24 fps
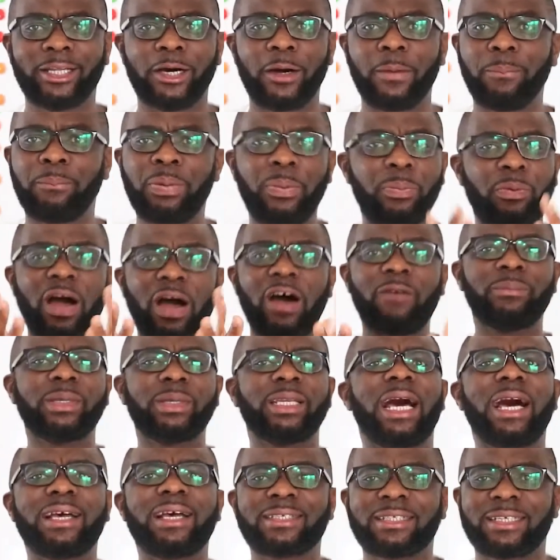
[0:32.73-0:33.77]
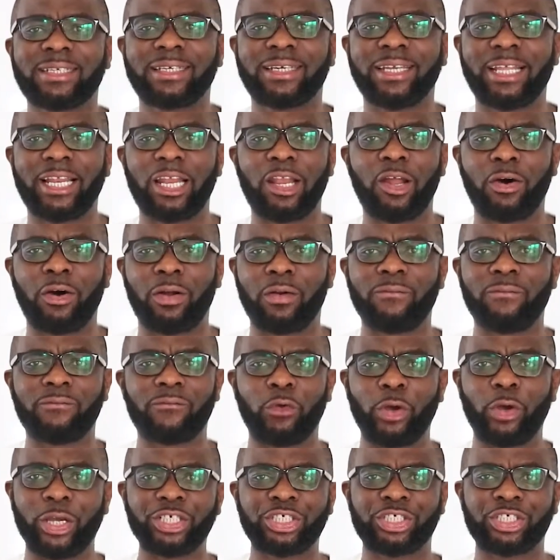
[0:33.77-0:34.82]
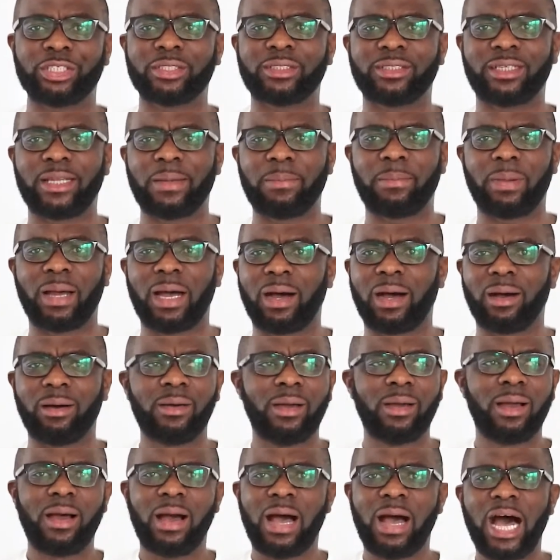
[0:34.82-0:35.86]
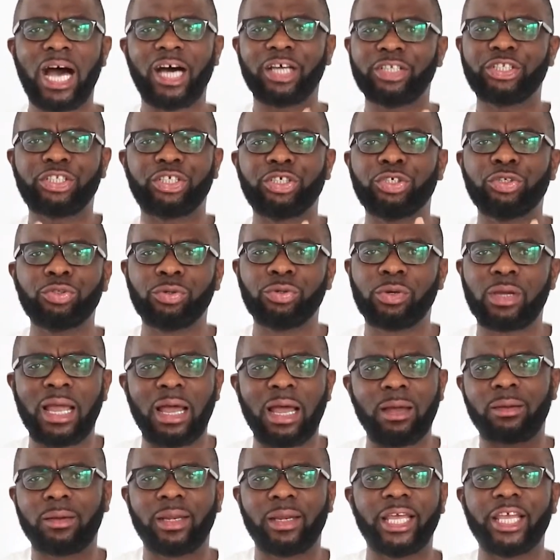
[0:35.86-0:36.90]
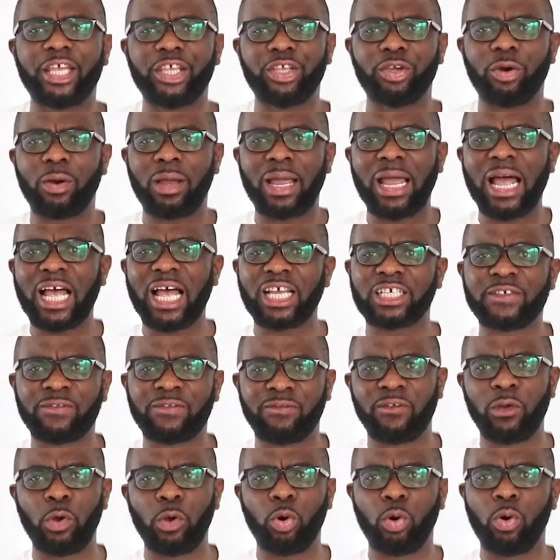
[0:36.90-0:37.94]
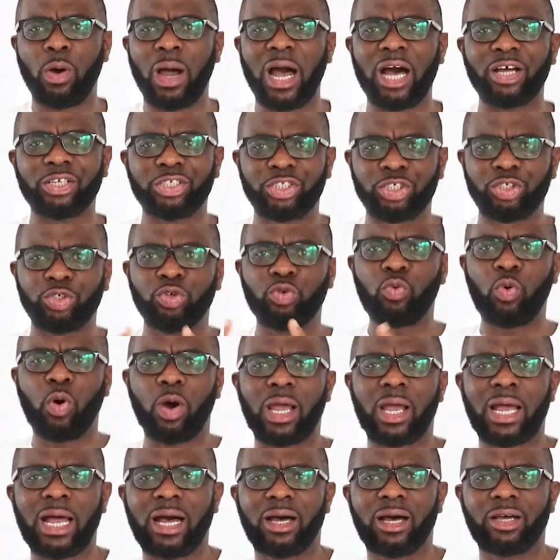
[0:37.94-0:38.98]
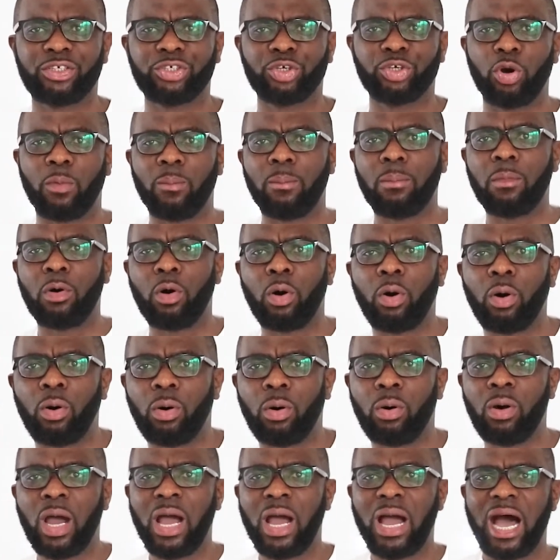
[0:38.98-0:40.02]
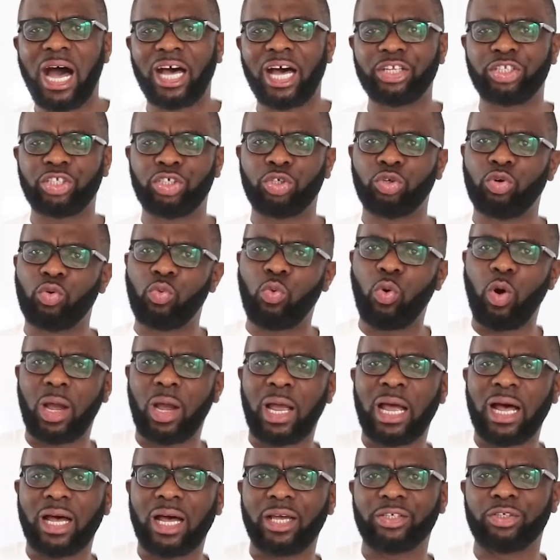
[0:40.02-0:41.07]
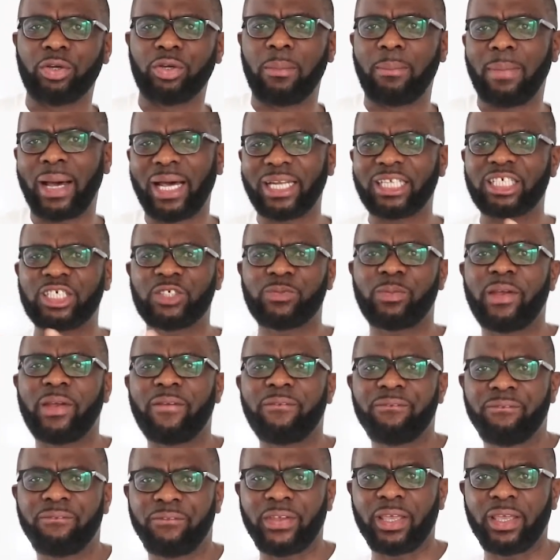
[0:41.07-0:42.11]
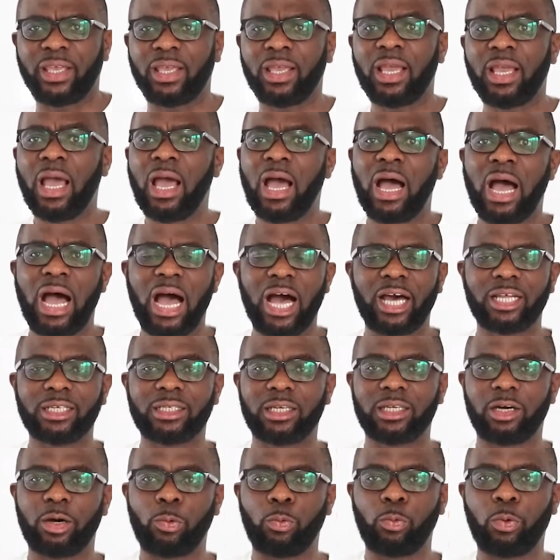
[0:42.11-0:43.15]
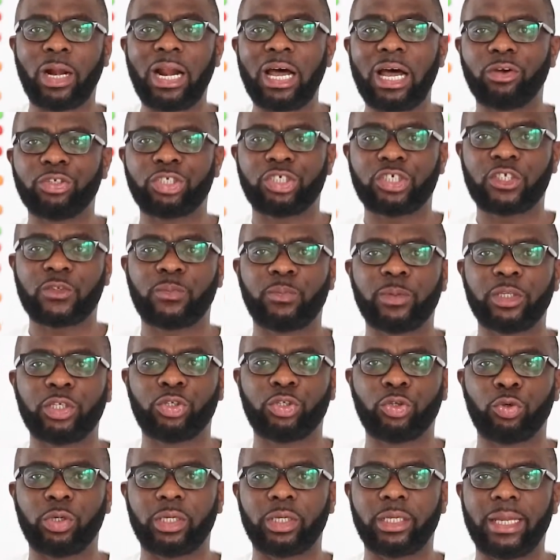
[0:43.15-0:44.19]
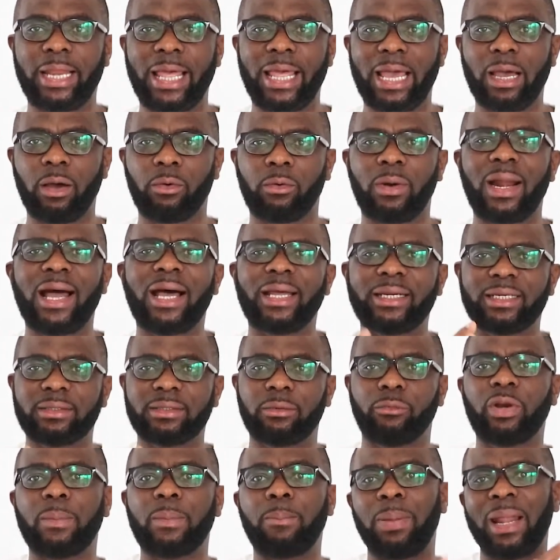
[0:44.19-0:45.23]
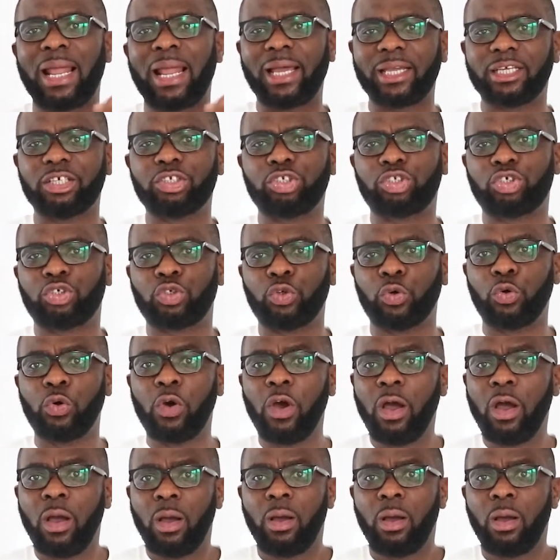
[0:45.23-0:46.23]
uh, people have been asking a lot of questions about how do you calculate your cash flow? How do you work out your MOE? How do you work out your management fee? And uh, what I'll just be doing now, rather than replying to